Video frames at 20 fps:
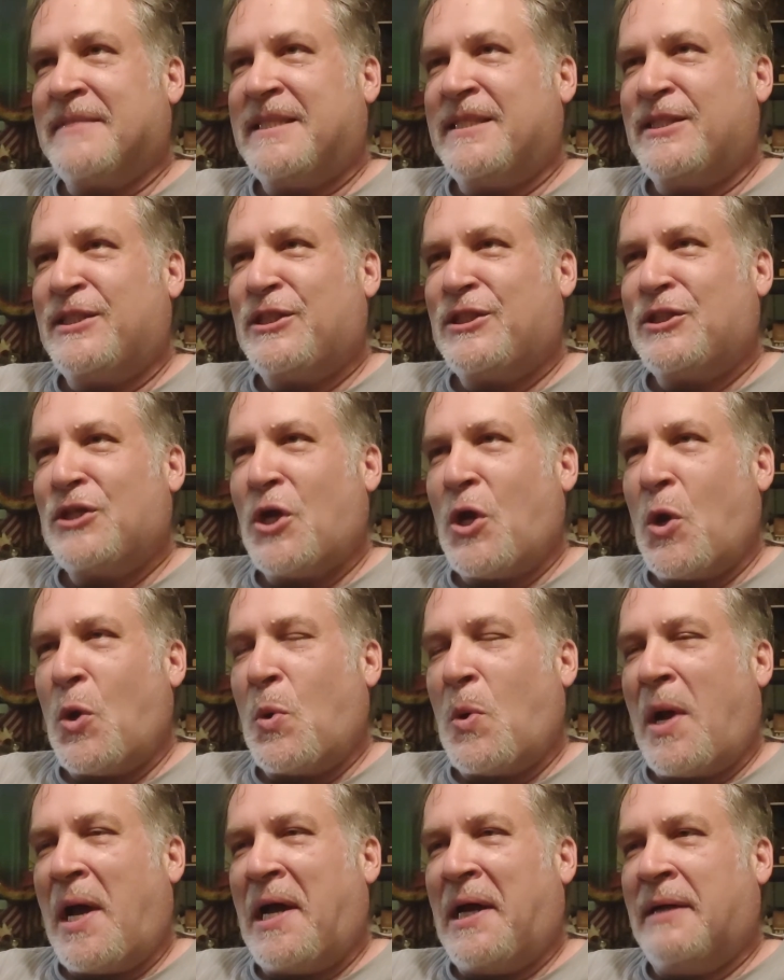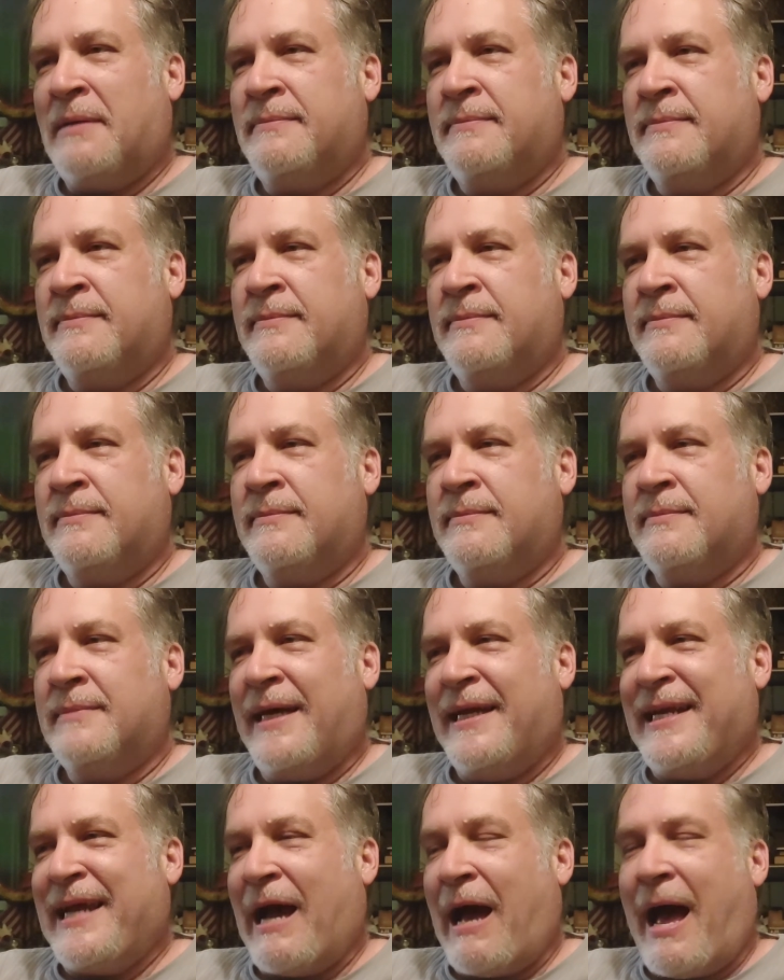So
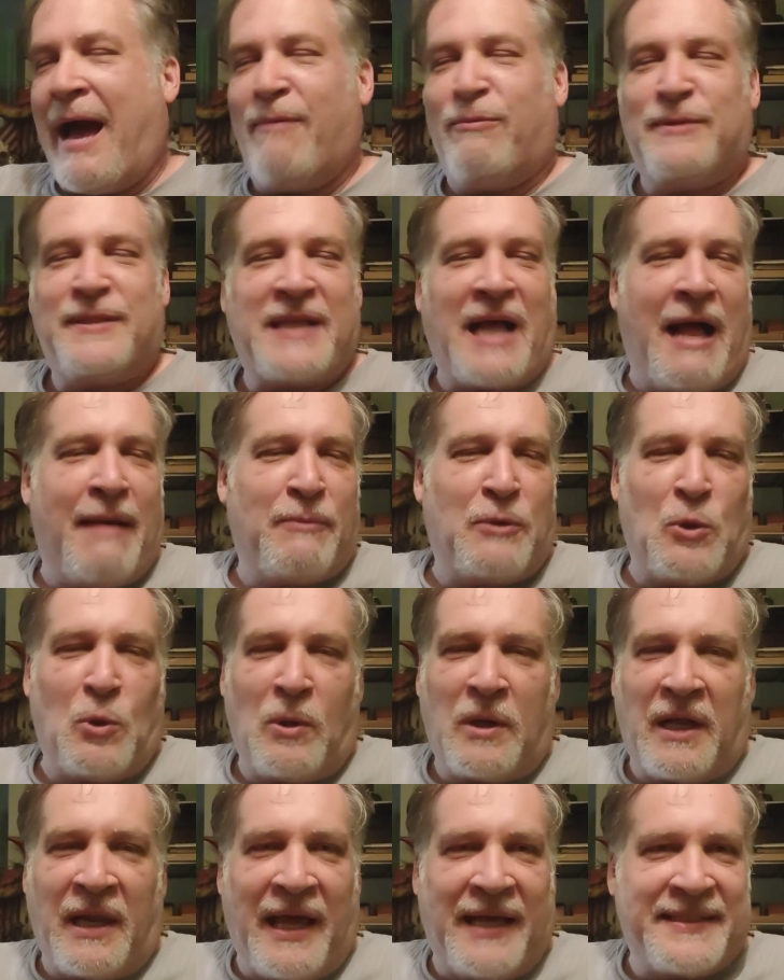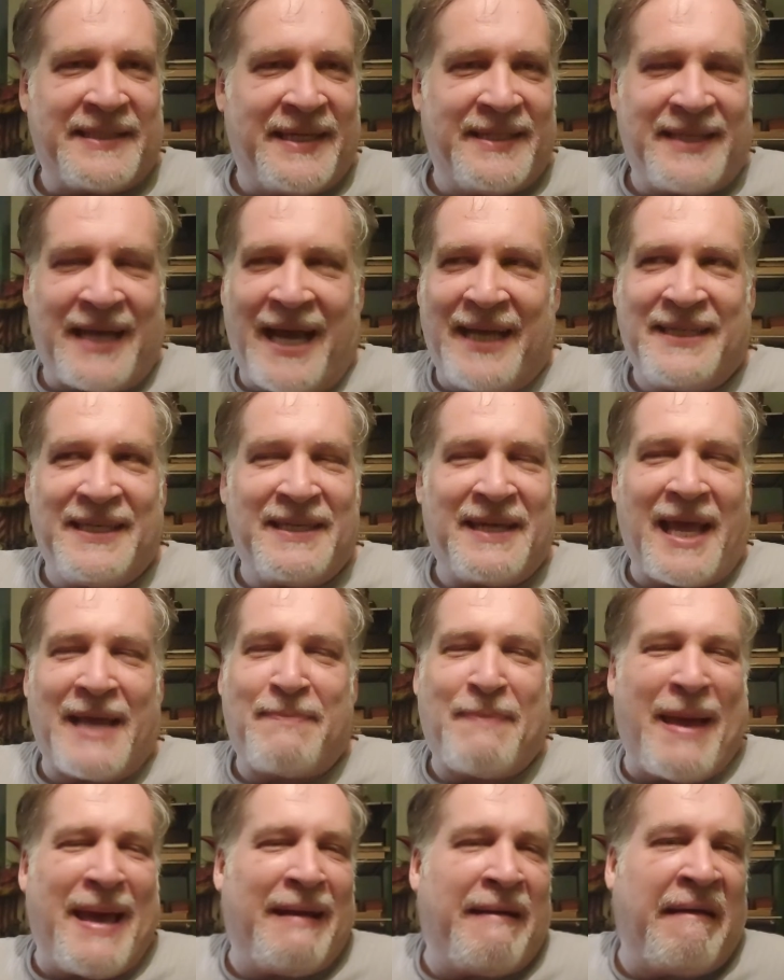anyhow, I was calm, cool, collected. I didn't like
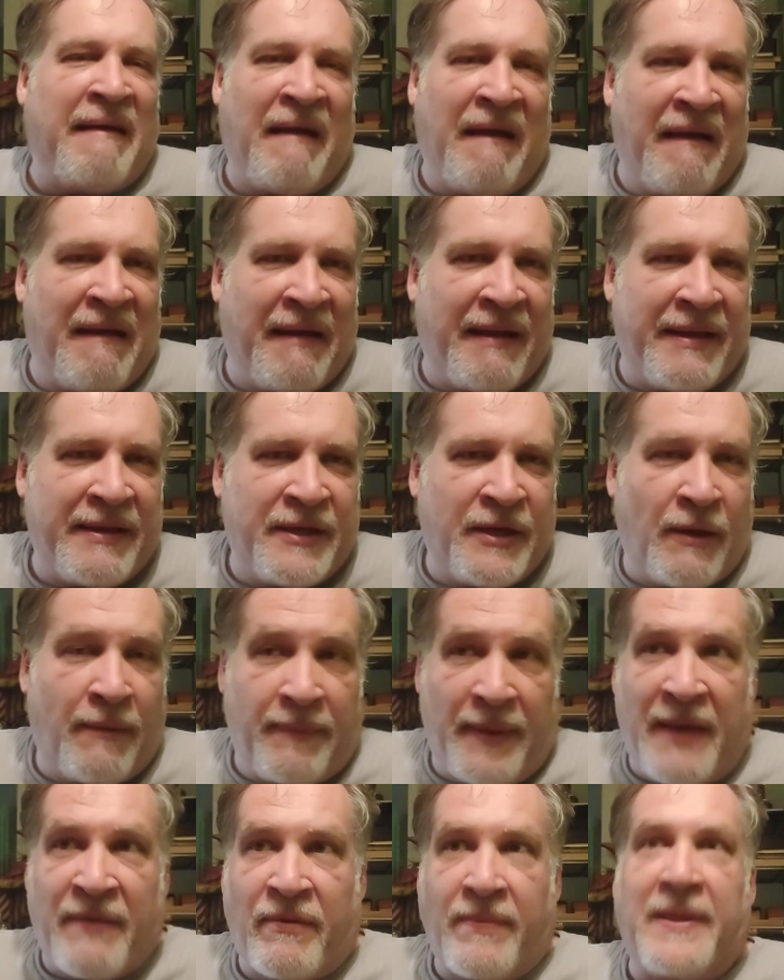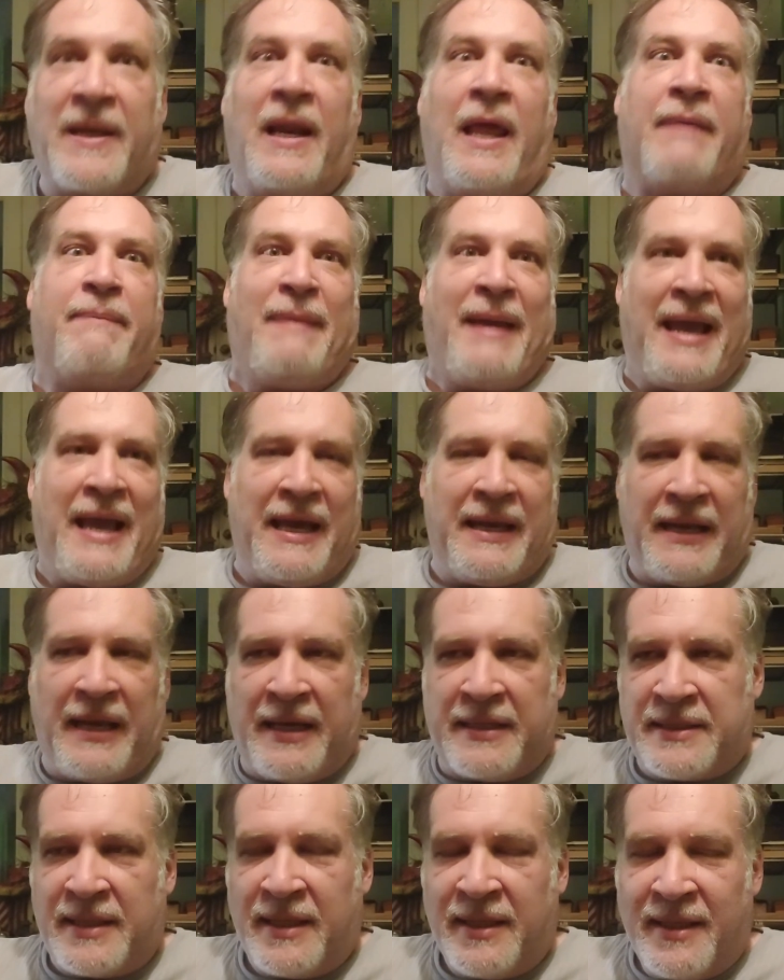bat an eye, but everybody like
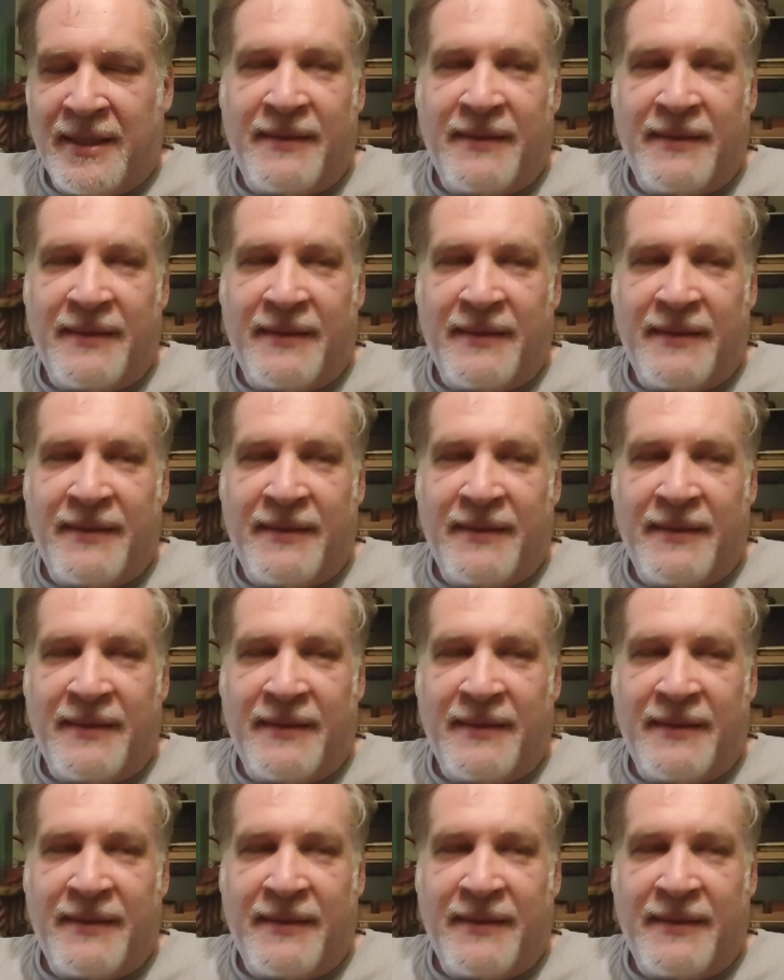panicked.